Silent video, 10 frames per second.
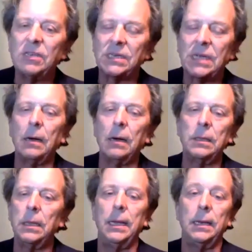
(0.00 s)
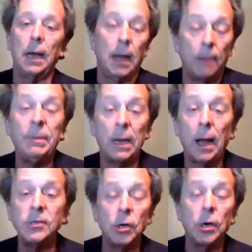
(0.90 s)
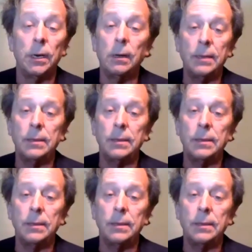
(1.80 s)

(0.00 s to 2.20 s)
solid lead. I mean, I should.